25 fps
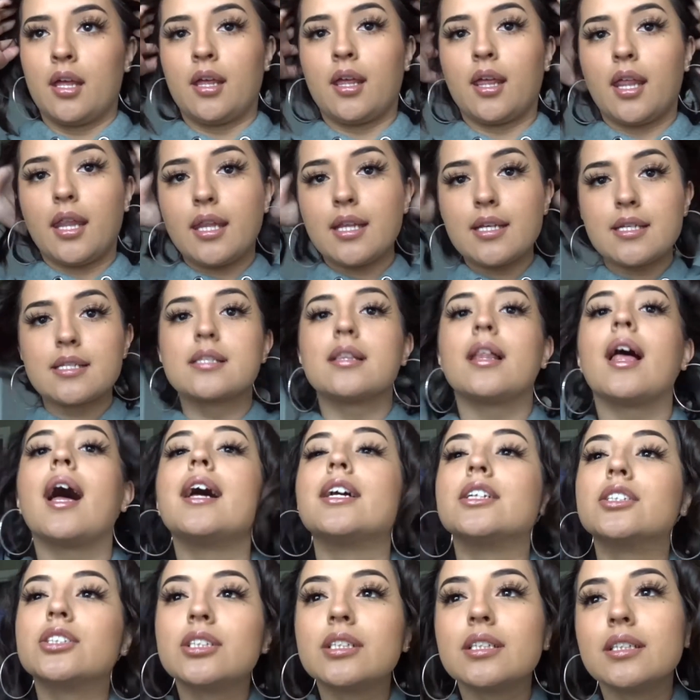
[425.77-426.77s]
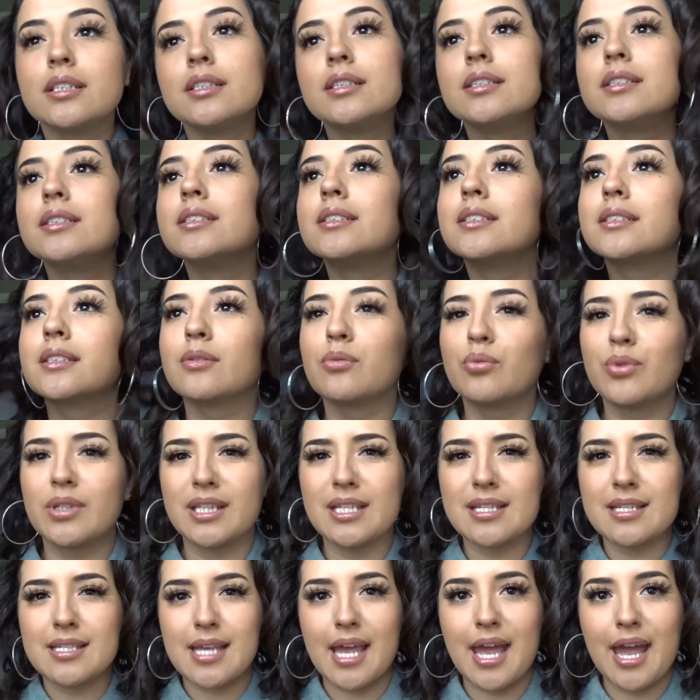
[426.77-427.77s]
And these lashes with
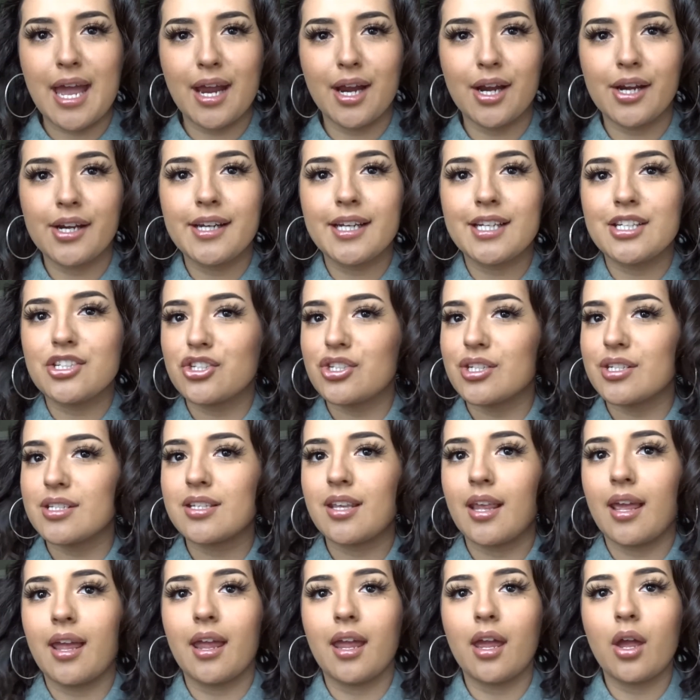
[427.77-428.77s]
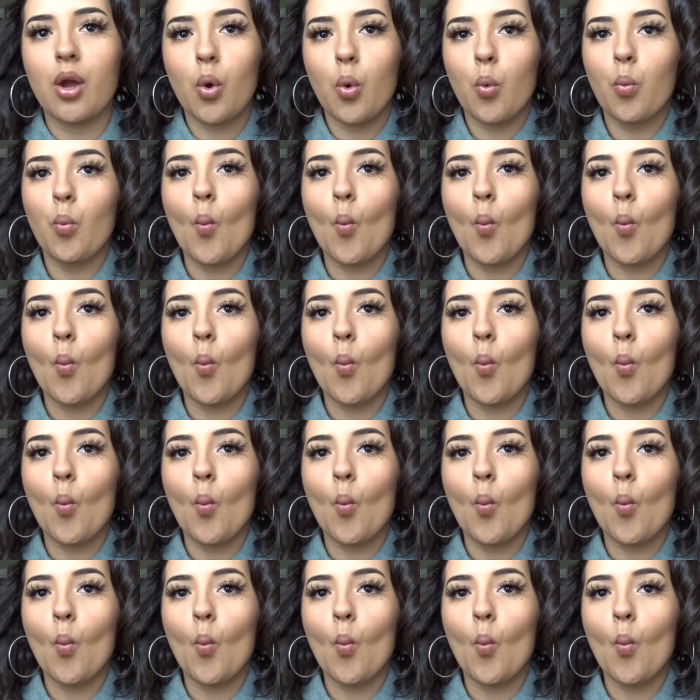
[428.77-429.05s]
this hair, it's just like,